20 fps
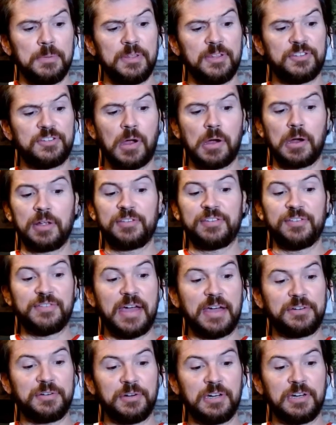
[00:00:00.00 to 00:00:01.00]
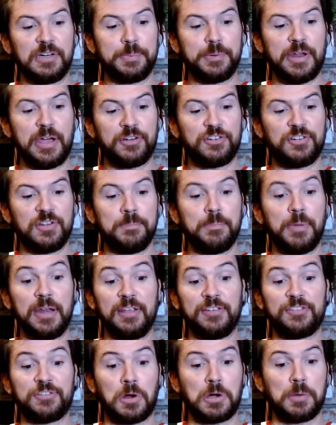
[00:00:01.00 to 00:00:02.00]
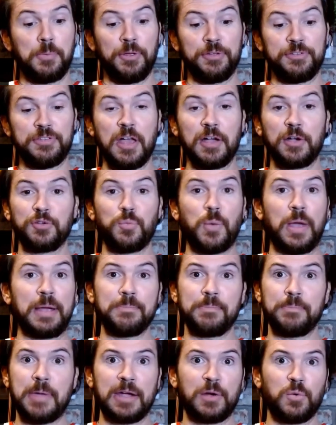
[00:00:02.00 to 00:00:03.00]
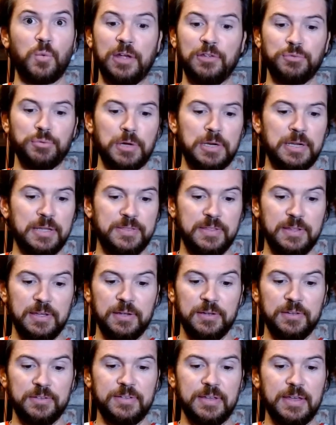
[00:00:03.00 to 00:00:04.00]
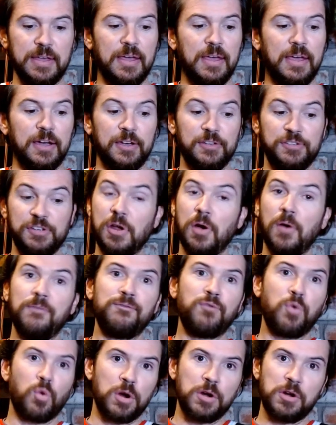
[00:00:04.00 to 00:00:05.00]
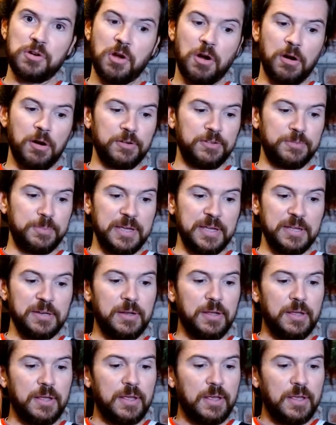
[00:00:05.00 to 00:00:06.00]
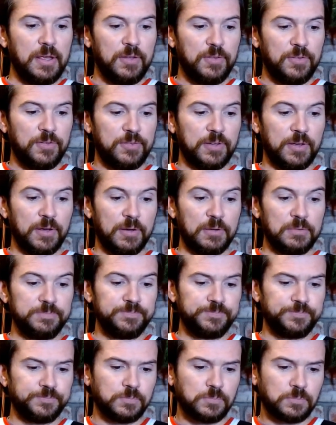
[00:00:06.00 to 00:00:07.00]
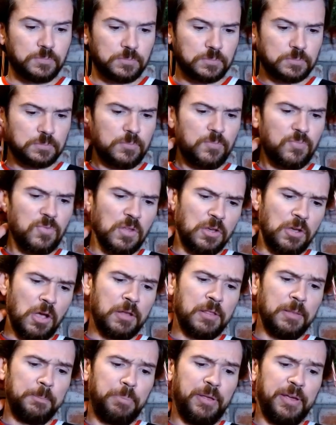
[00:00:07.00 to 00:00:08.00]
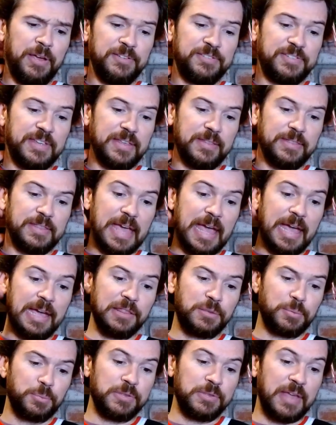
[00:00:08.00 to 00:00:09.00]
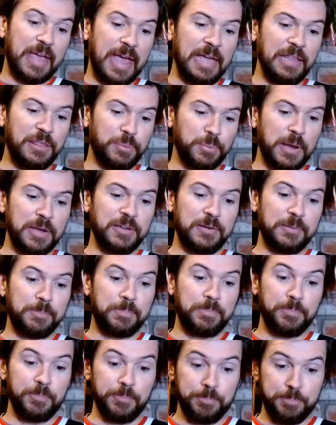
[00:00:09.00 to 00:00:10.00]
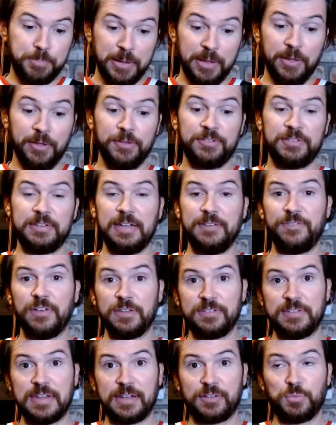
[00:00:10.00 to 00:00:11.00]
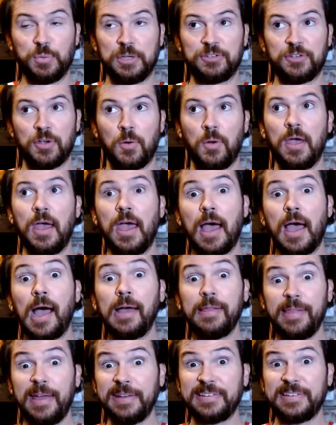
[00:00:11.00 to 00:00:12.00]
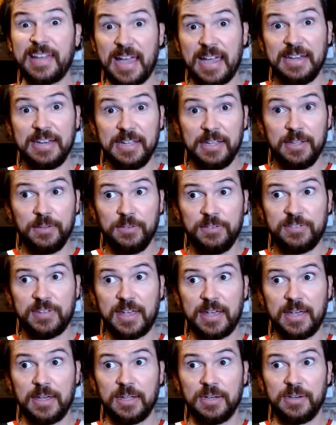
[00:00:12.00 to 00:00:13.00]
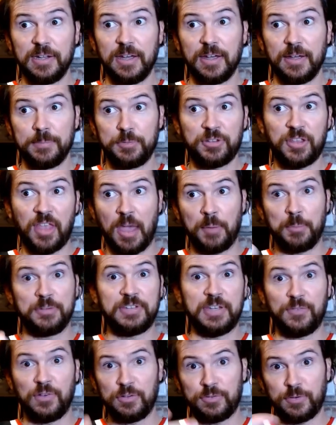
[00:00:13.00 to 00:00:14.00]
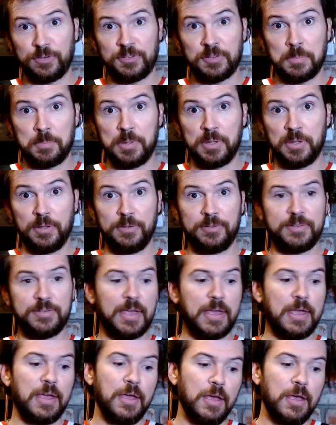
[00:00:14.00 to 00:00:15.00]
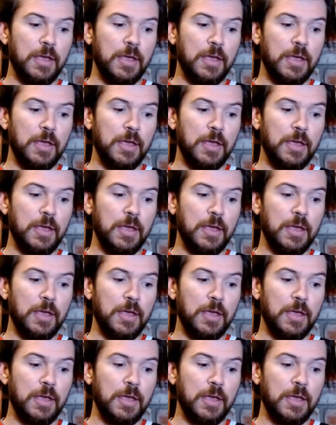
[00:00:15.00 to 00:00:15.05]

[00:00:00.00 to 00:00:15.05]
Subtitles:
But these targets have not turned into production, but he's startable as long as Mike White's running things. Because, 400 yards, man. So Conklin plays the 8th ranked Bills defense next week. So I like tight ends and slot receivers versus the Bills.